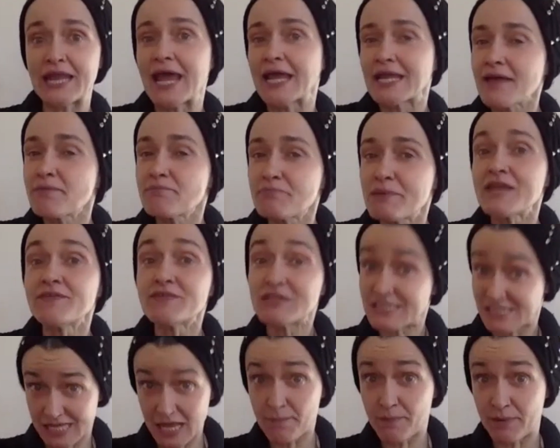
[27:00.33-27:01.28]
And I believe
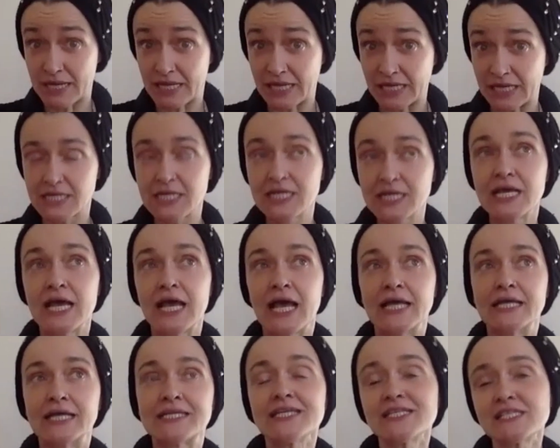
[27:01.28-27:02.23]
it's happening.
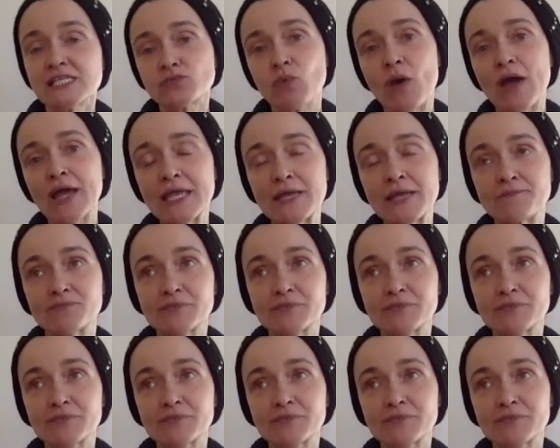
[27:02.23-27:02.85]
And this is why